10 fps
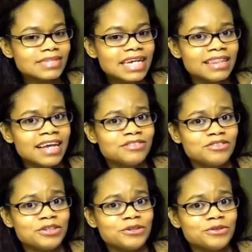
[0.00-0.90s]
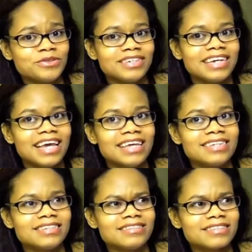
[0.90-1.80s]
last year,
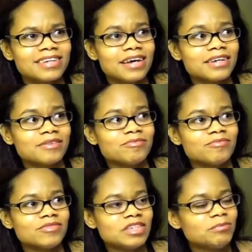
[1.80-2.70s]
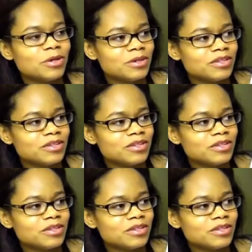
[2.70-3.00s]
and I did my